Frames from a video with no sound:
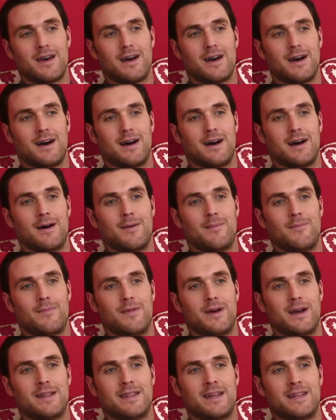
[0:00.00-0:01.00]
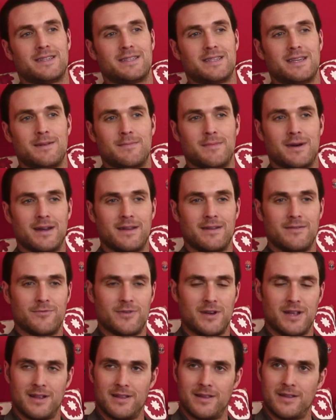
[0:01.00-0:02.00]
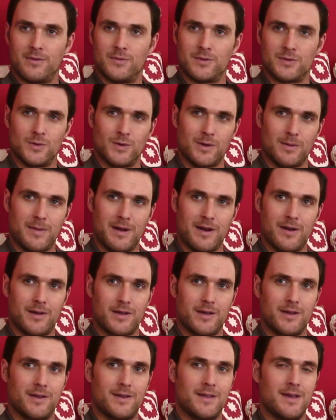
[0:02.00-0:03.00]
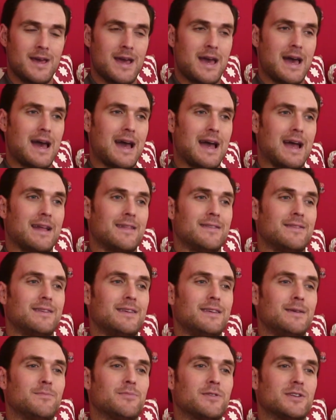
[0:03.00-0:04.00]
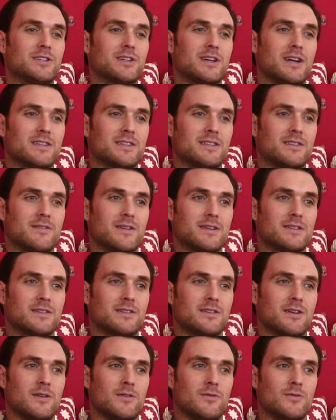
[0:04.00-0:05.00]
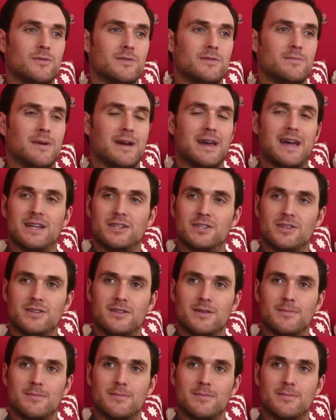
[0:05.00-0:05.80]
and they'd seen my reel and it was all American, and the British casting director told my agent